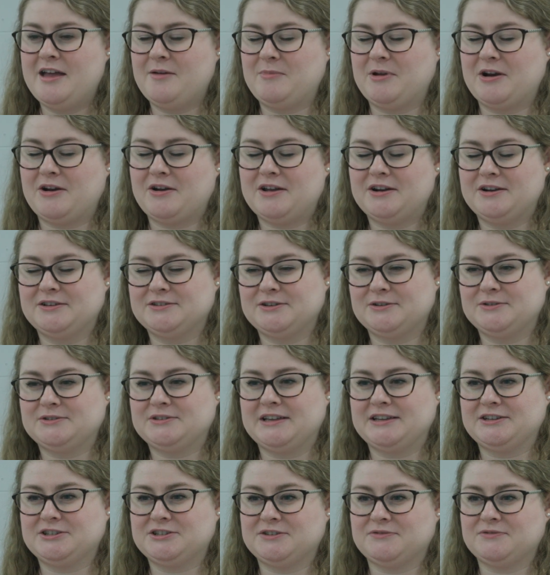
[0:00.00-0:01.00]
American
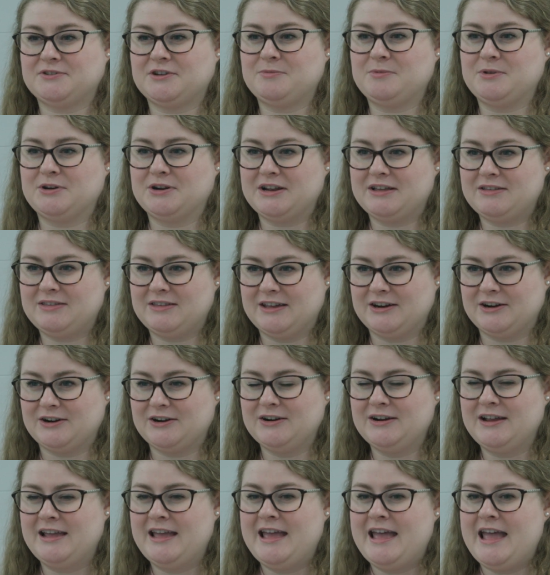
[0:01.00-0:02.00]
Association of Community
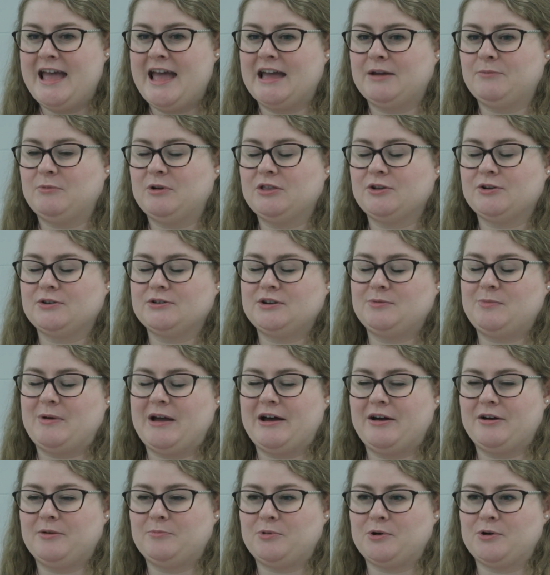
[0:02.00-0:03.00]
Theatre, and we learned
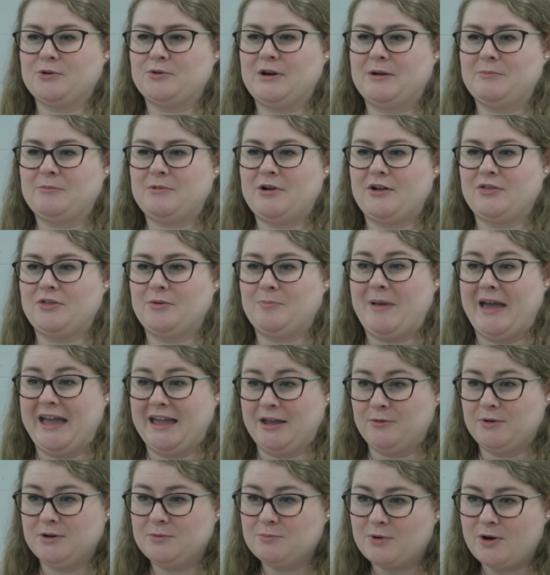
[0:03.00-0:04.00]
about a program called the
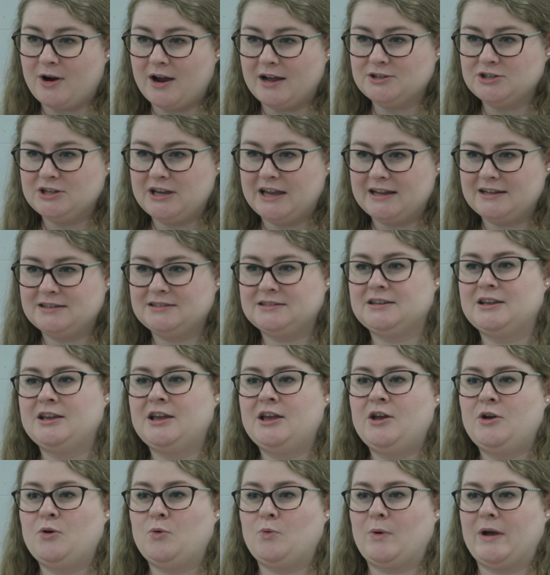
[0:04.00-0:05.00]
Penguin Project,
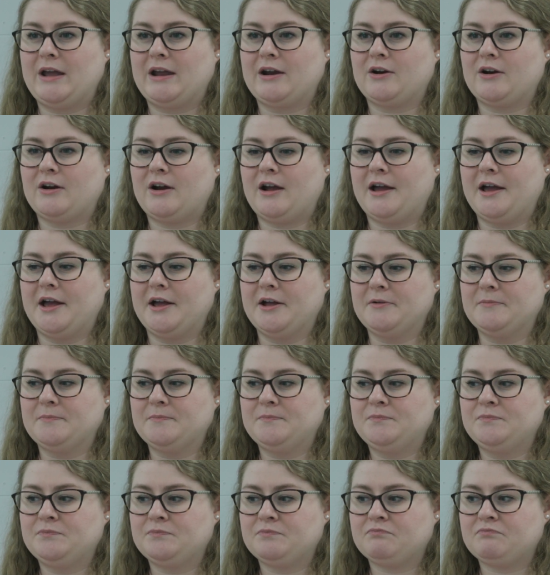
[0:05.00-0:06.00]
where
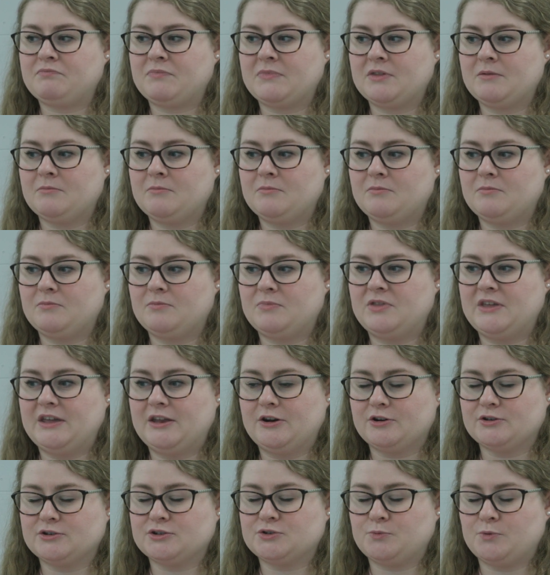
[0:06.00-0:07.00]

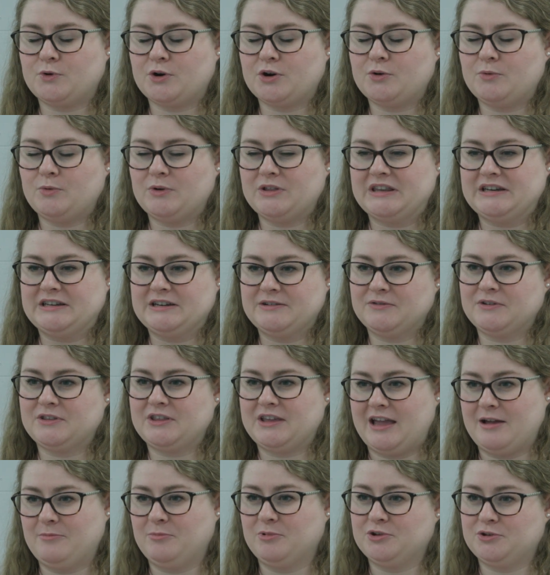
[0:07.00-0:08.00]
theaters work with
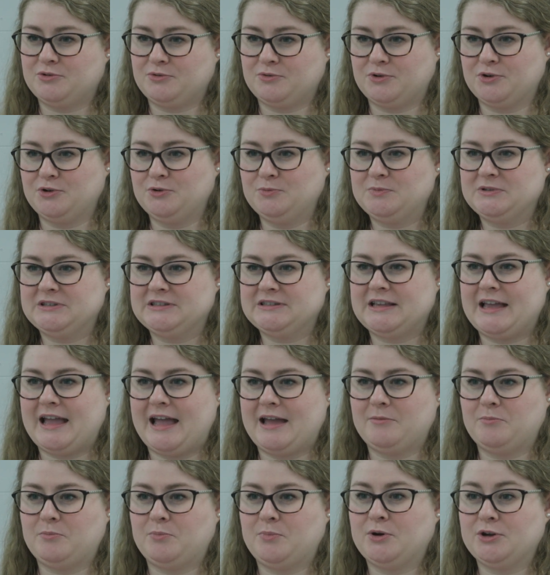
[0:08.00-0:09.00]
differently abled groups
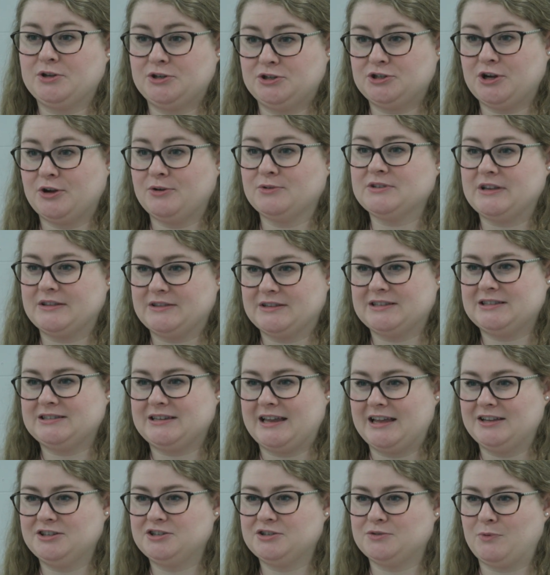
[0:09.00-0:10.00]
and put shows on the
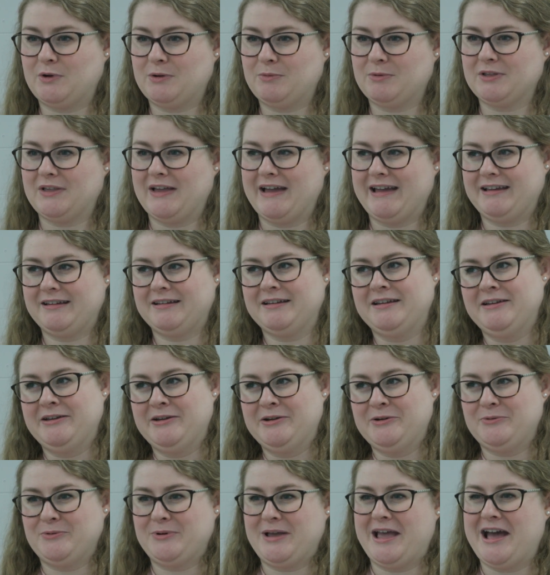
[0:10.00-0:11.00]
stage, and we were like,
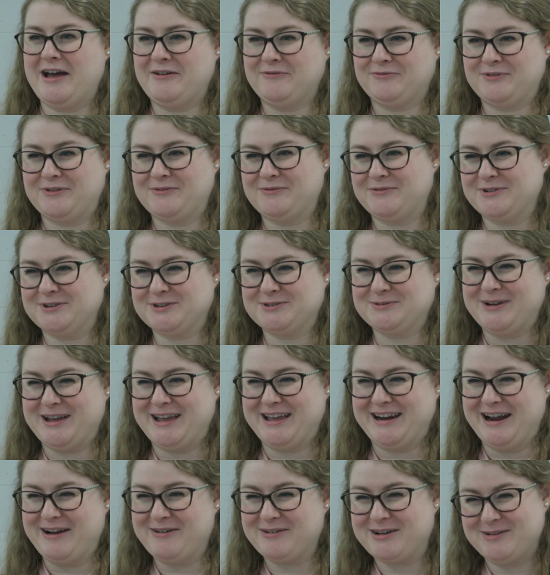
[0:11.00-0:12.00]
we have Rivers
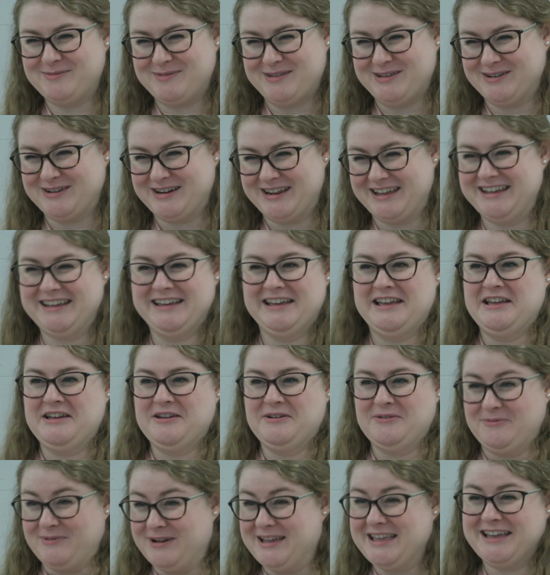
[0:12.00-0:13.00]
Way in our community,
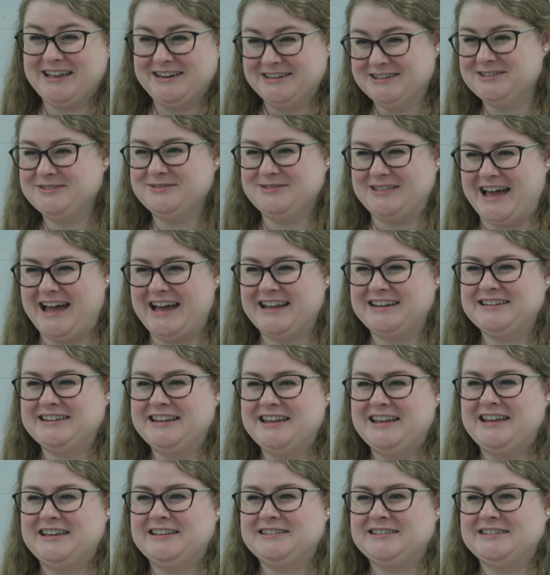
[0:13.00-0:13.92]
we can do that.